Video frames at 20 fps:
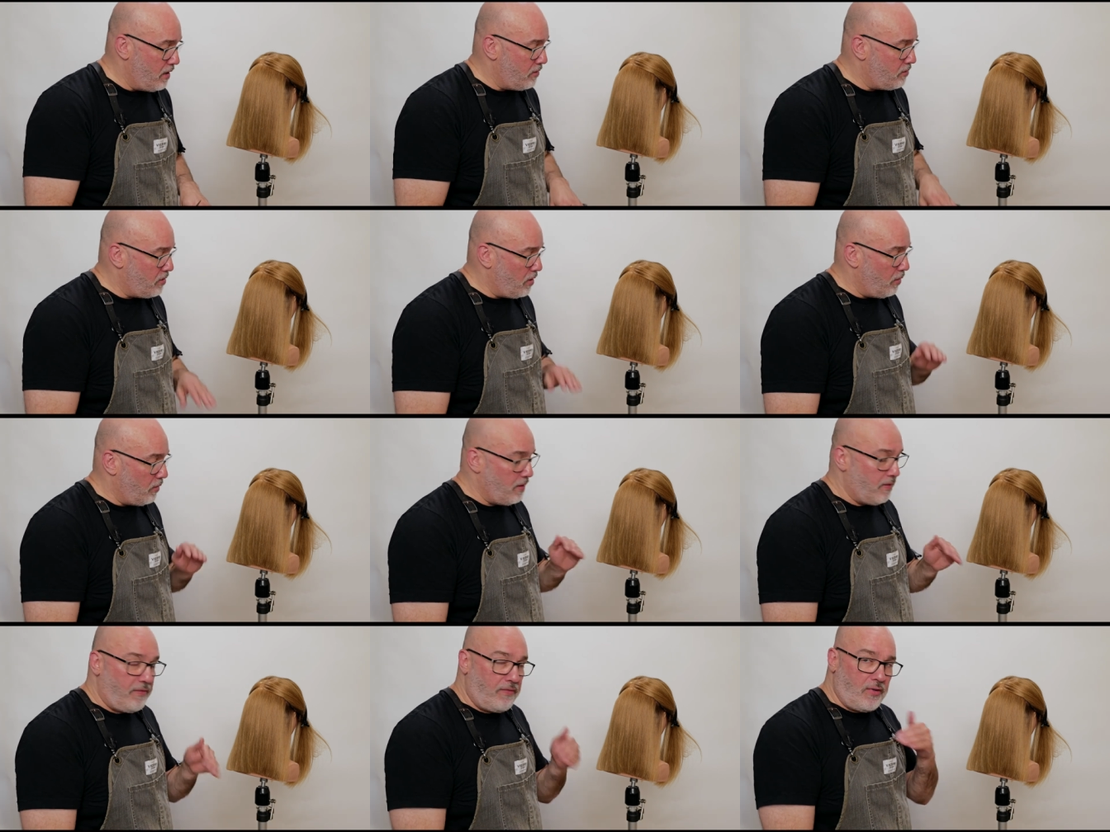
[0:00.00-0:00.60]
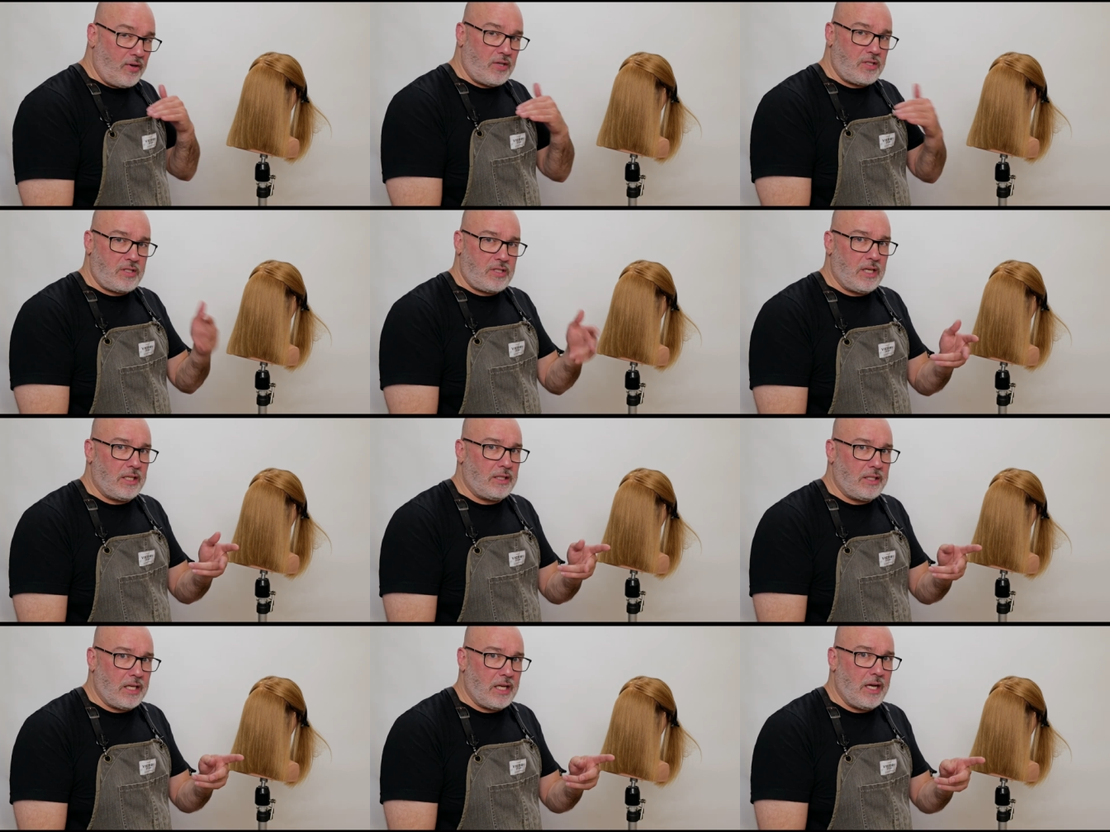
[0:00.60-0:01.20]
So the first
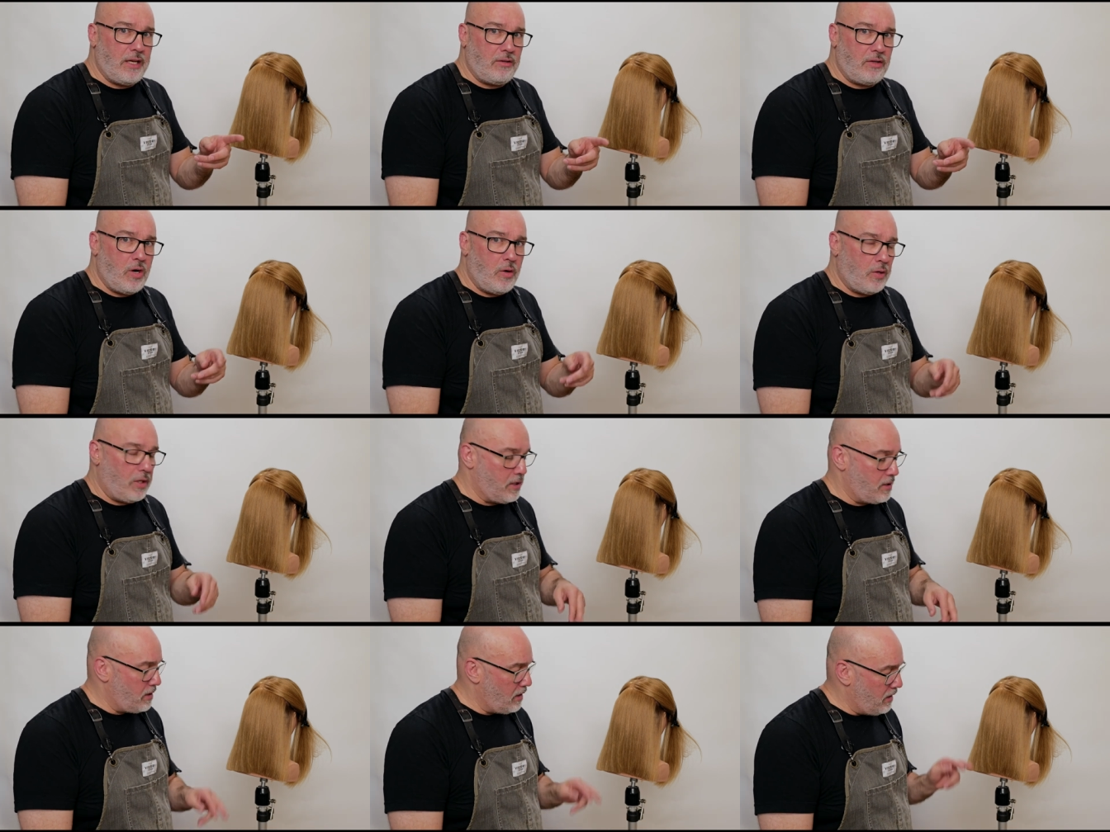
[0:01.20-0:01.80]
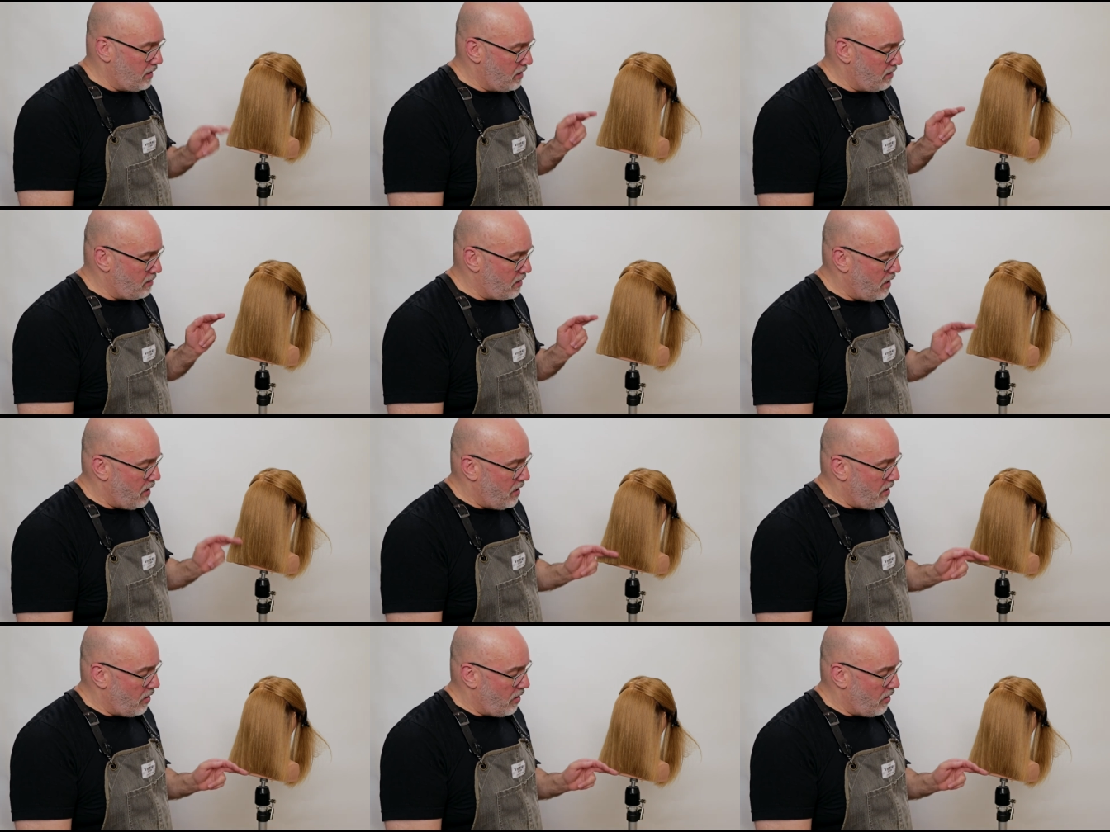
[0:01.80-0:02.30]
thing that I notice is